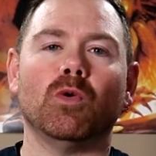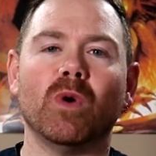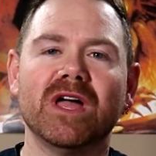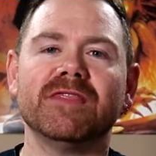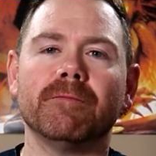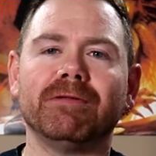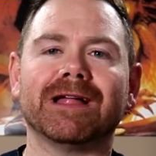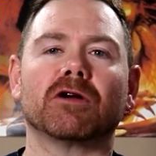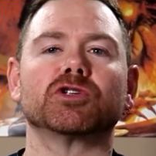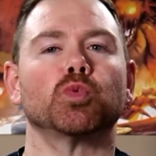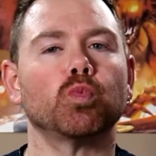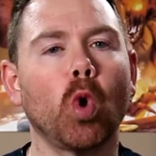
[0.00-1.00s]
when the
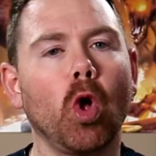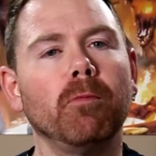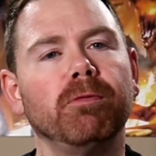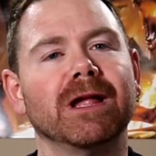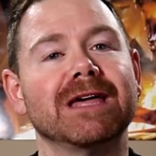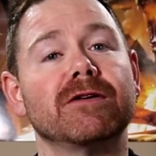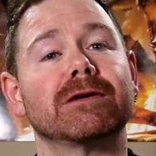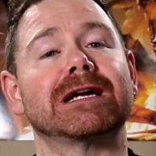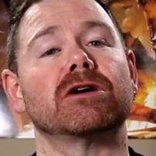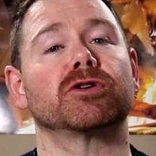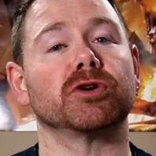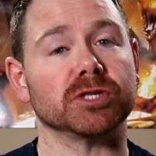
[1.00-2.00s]
players roleplay their
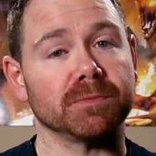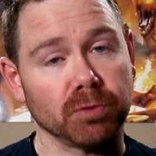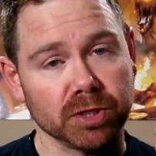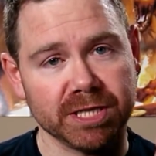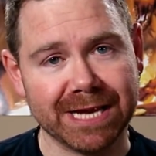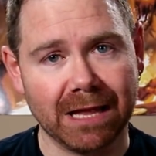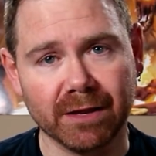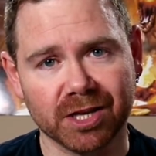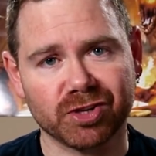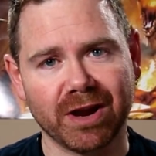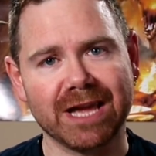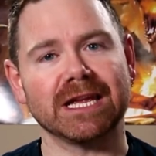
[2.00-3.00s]
character's personality
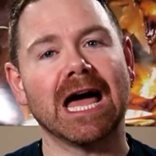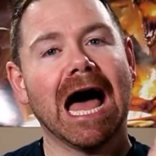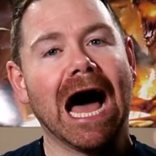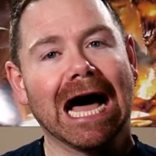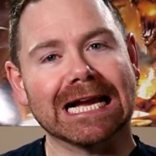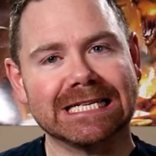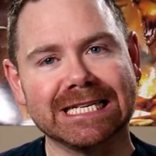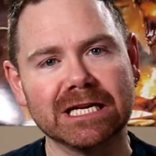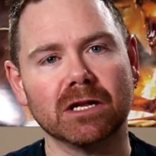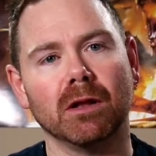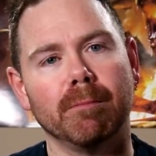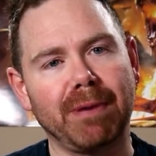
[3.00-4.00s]
trait,
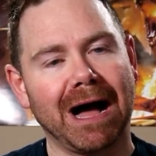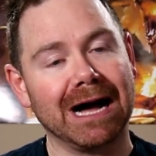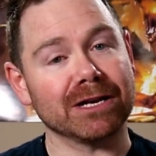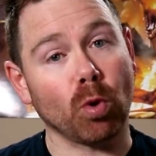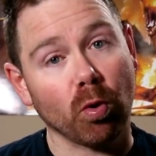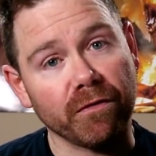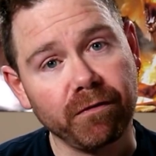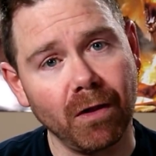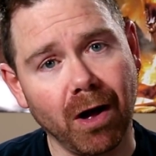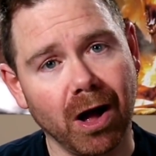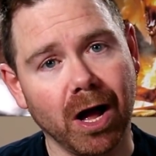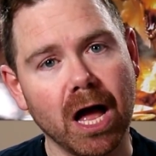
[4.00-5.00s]
ideal, bond, or
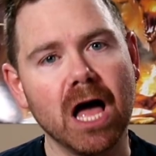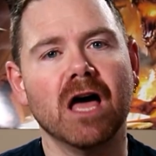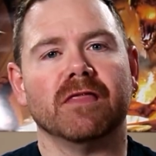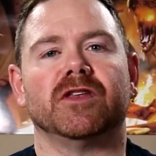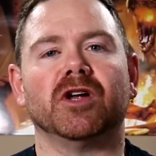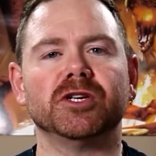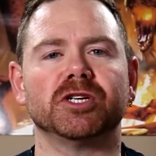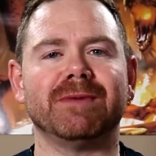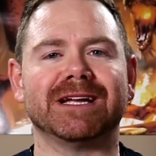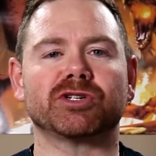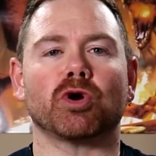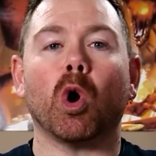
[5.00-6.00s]
flaw, the Dungeon
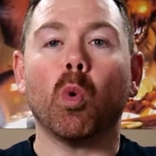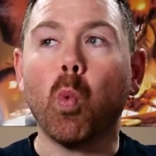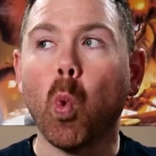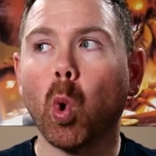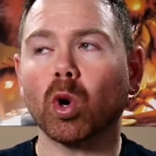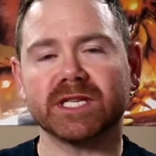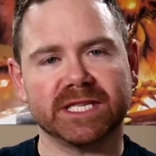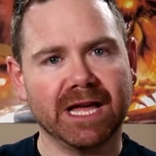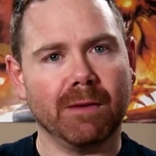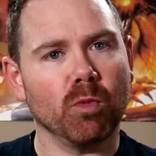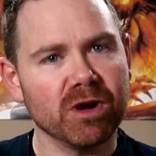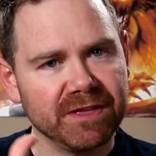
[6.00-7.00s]
Master awards
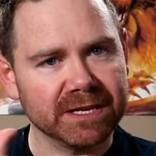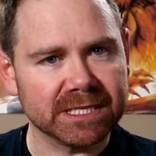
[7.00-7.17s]
them with